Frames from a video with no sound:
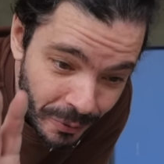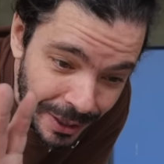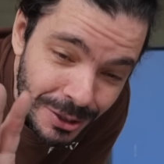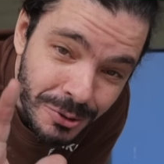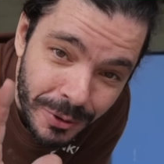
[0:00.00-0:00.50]

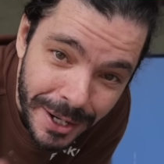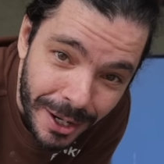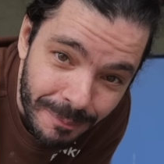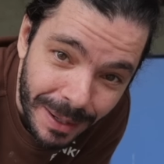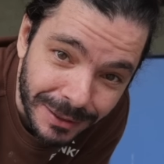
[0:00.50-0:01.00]
We're trying
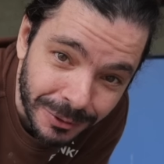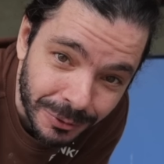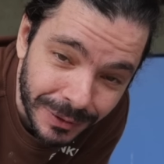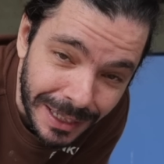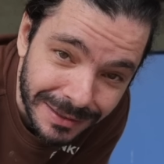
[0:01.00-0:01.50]
our best. So
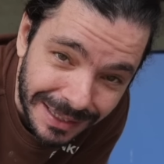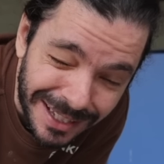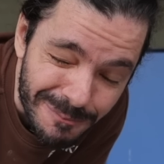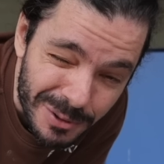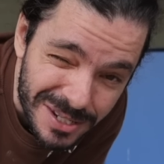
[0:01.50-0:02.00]
today is the
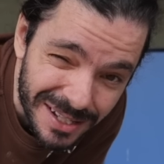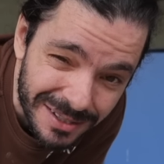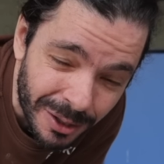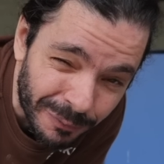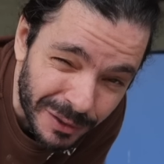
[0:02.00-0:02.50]

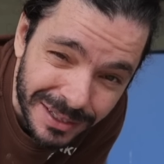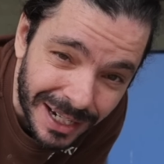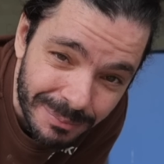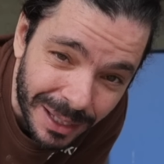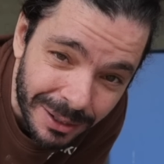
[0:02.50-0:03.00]
10% of the
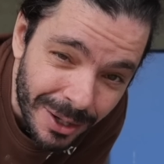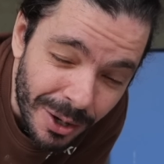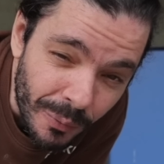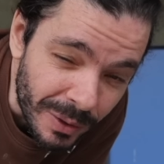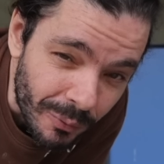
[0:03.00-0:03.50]
time that
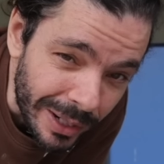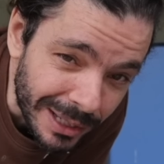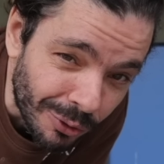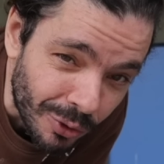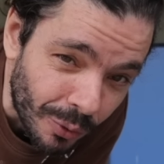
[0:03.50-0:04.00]
we
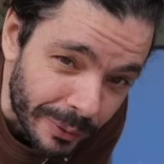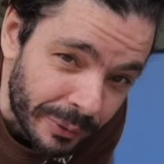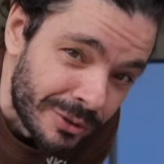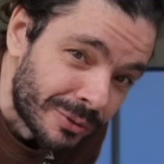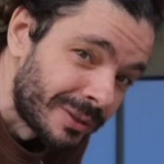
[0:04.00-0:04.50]
really don't know what
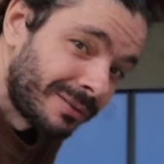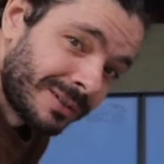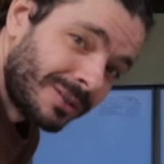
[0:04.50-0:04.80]
we're doing.